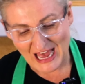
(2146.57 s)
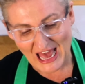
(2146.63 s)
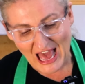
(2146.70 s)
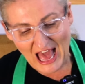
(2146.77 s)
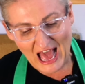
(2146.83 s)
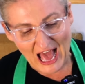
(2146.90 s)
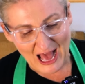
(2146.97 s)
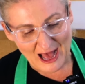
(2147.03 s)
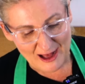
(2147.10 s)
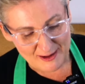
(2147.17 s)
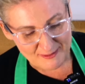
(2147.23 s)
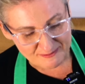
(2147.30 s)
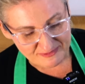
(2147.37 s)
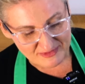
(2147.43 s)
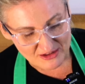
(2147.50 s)

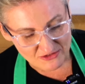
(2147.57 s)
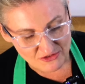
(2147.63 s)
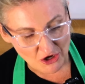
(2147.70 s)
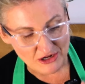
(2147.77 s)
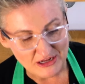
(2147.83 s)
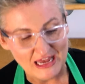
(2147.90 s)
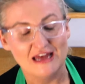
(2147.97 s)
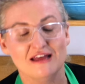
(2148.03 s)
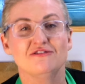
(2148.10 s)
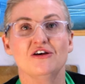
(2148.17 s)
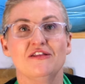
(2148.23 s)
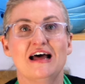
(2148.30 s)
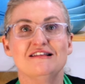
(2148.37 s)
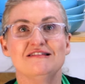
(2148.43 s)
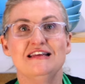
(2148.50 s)
So yeah, so
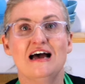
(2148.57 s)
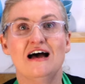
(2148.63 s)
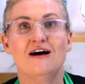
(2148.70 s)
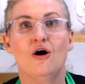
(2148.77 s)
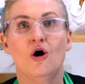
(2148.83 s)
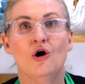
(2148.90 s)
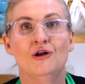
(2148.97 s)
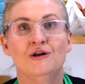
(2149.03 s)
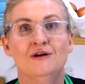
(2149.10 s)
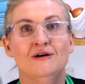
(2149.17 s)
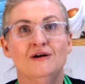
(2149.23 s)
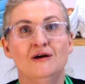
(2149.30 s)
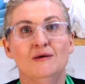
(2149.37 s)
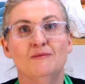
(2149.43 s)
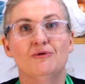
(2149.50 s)
that's now on
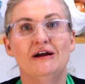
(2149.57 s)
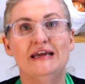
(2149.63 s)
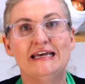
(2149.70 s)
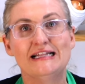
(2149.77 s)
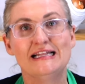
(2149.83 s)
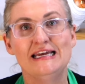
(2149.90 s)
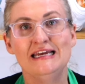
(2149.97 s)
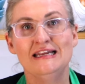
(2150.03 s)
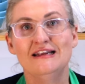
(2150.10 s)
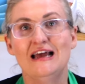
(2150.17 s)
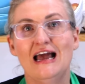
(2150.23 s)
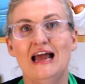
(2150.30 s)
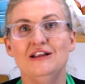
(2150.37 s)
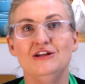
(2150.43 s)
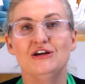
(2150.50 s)
pre-clean
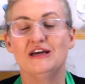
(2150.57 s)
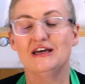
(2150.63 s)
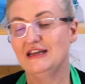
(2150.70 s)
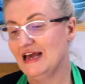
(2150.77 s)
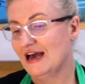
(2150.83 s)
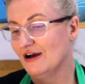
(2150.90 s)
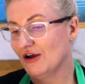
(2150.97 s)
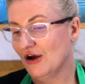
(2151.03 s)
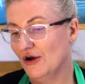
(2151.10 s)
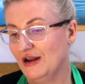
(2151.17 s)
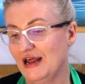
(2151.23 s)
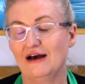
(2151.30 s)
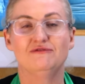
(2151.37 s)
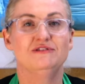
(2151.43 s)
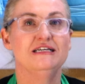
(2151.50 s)
and you can now go and
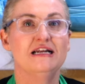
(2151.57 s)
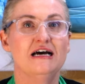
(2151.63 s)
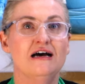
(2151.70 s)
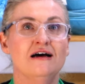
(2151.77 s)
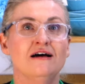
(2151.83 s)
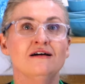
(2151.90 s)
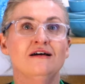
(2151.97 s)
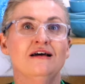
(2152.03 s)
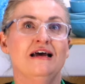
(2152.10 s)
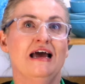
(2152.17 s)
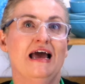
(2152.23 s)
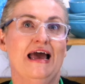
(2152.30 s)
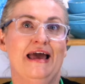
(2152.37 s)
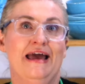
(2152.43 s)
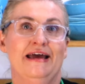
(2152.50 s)
have dinner
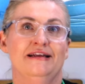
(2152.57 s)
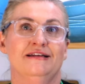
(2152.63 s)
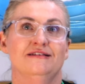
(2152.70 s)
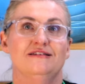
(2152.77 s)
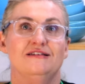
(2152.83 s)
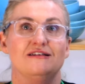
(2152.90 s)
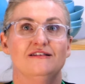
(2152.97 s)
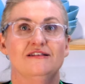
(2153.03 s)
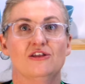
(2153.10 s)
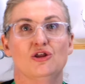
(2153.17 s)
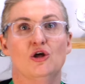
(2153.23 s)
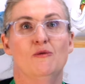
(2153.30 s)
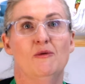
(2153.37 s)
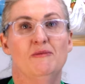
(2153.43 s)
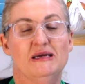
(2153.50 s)
and the
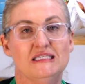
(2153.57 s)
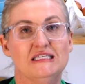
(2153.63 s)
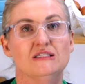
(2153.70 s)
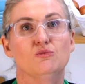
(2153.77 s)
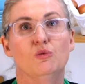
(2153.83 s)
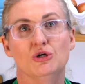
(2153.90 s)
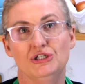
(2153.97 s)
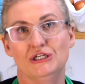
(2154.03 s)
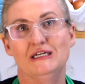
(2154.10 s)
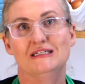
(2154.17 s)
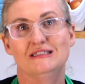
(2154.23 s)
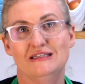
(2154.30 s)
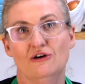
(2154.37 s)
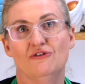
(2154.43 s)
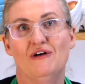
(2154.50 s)
Thermomix is washing
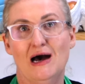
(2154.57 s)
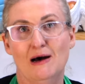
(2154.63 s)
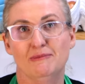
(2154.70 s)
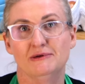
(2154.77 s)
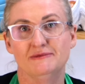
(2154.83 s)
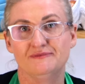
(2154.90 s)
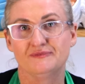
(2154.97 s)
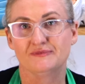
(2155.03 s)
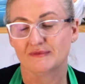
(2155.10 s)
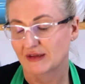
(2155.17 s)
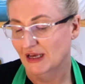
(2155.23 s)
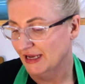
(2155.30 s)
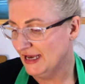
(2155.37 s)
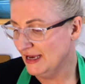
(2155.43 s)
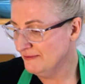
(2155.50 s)
itself up.
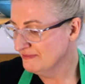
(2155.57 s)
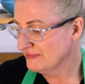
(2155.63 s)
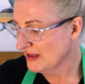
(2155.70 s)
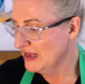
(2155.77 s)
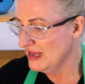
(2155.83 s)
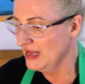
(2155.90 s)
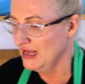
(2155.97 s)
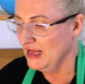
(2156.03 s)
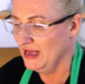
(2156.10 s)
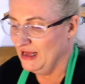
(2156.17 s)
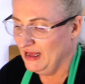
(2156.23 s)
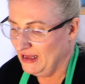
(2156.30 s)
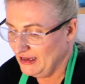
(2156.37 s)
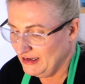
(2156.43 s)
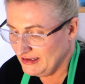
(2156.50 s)
Okay,
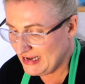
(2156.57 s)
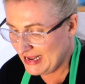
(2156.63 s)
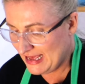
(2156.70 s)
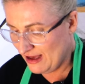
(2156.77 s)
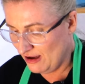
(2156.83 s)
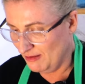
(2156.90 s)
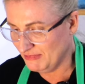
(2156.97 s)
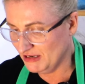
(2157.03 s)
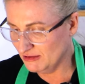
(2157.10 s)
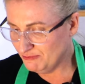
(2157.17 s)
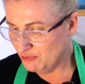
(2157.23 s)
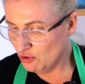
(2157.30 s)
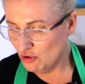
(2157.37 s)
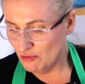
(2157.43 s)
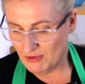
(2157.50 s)
now I'm going to
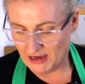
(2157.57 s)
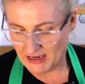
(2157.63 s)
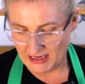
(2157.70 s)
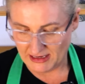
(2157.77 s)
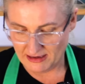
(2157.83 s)
pour my